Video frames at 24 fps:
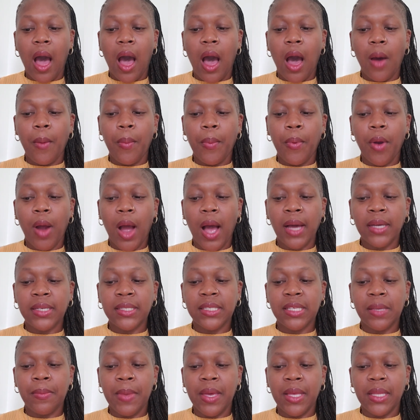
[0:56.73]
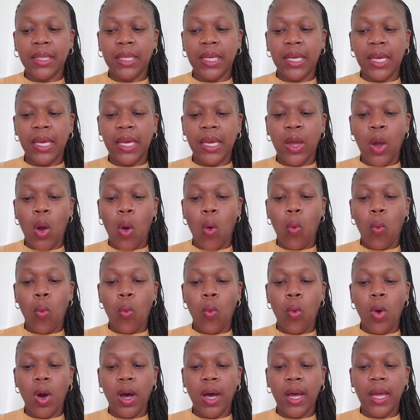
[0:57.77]
approximately
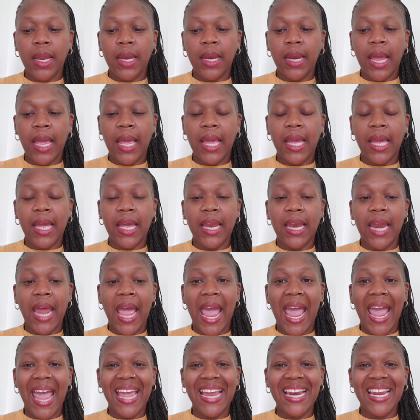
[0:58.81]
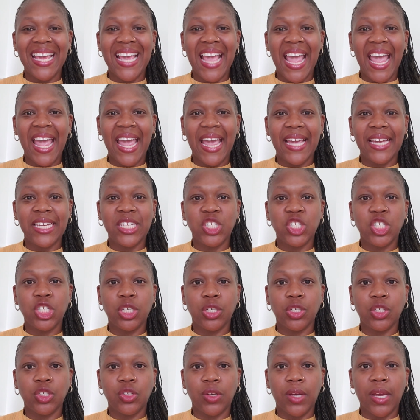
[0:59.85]
1 in 88
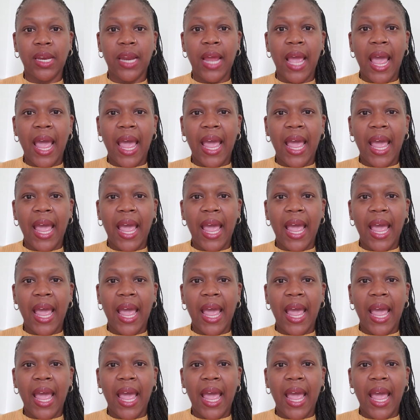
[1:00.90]
children.